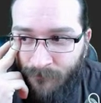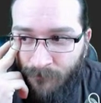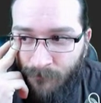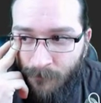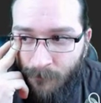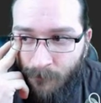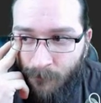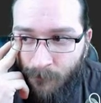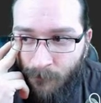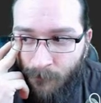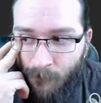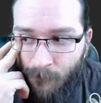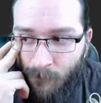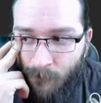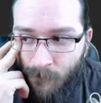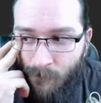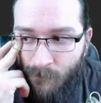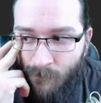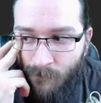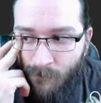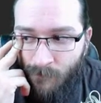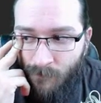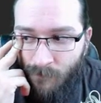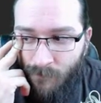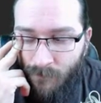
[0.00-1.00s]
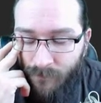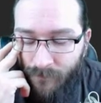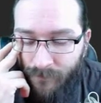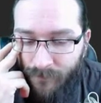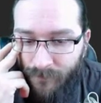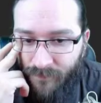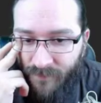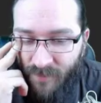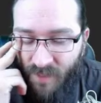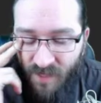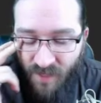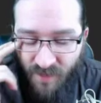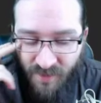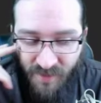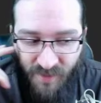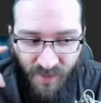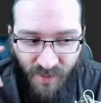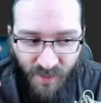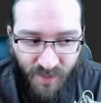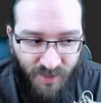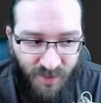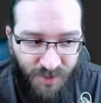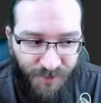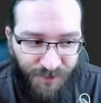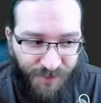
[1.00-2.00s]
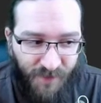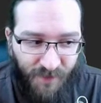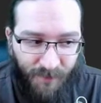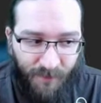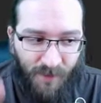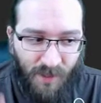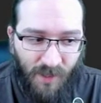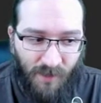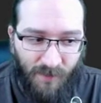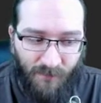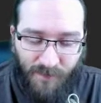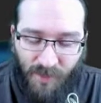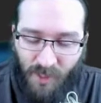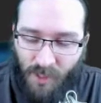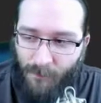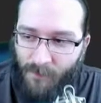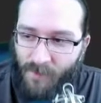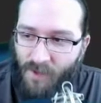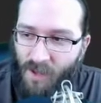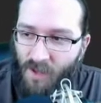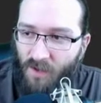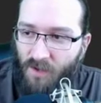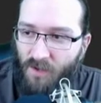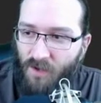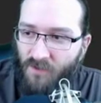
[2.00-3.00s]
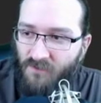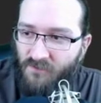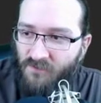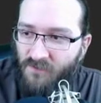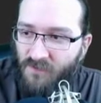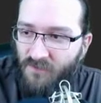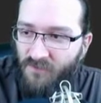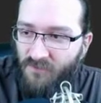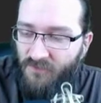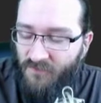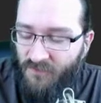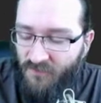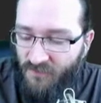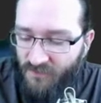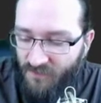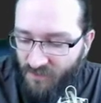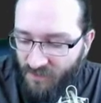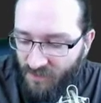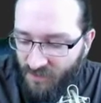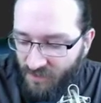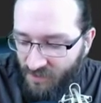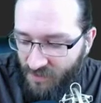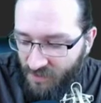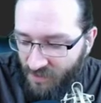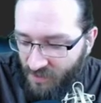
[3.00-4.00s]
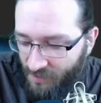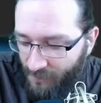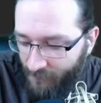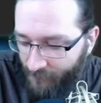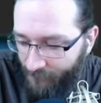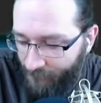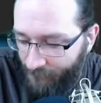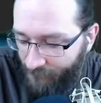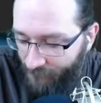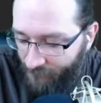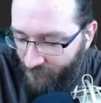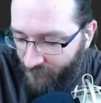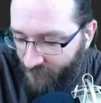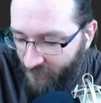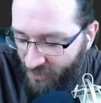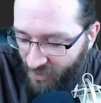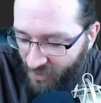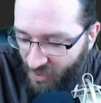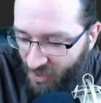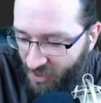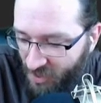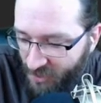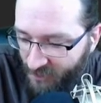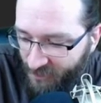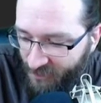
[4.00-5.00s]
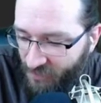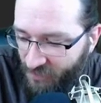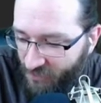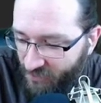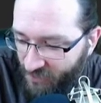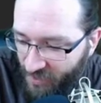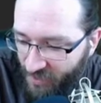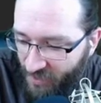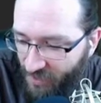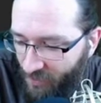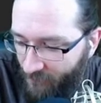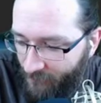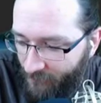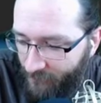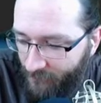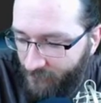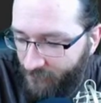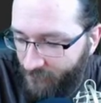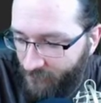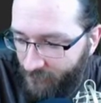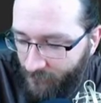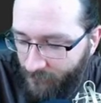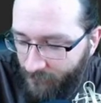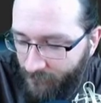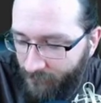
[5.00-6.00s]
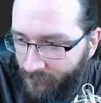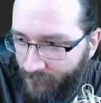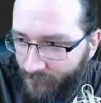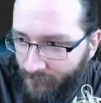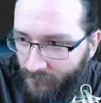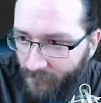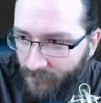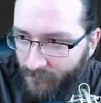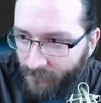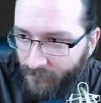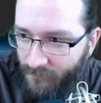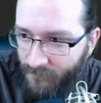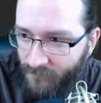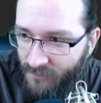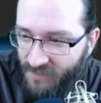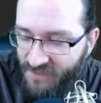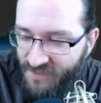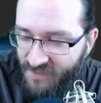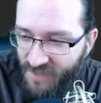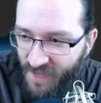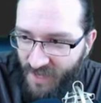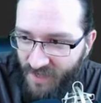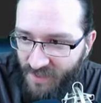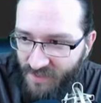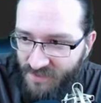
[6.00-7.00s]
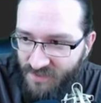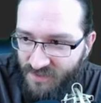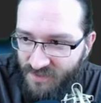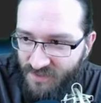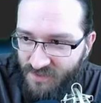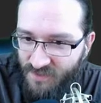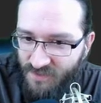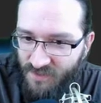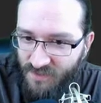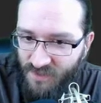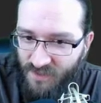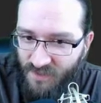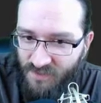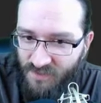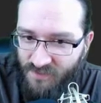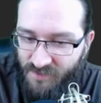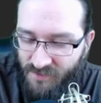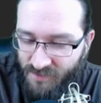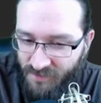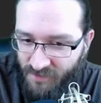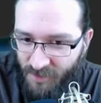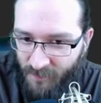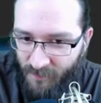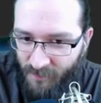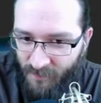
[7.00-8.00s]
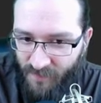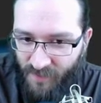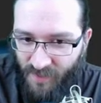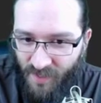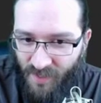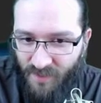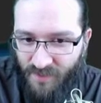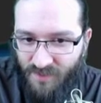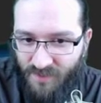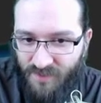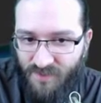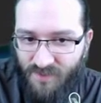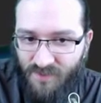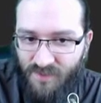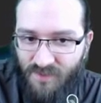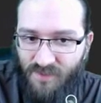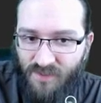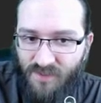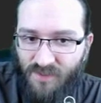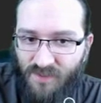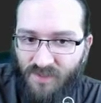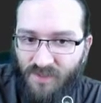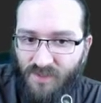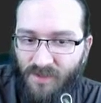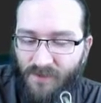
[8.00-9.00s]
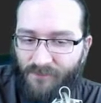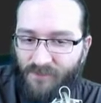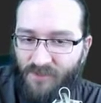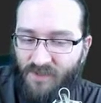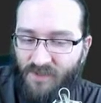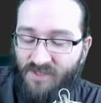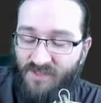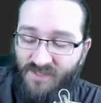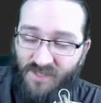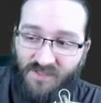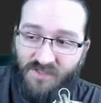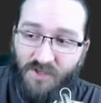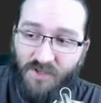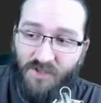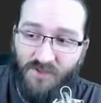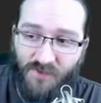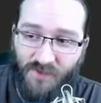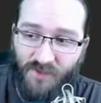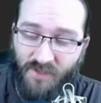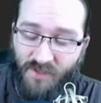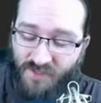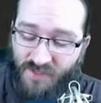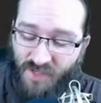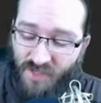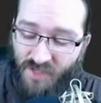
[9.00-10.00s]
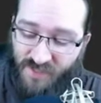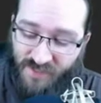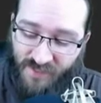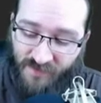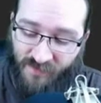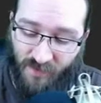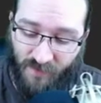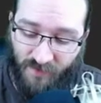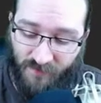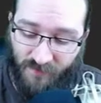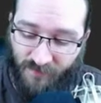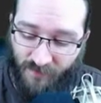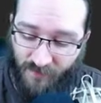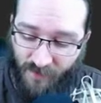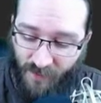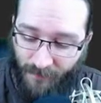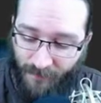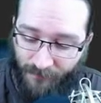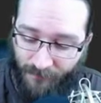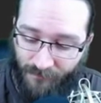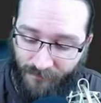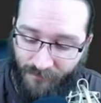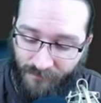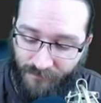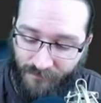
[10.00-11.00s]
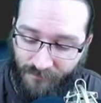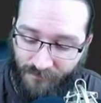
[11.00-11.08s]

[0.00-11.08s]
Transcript: And I think I can just piggyback off of the attribute ready status to determine that, because that's also going to change every other frame.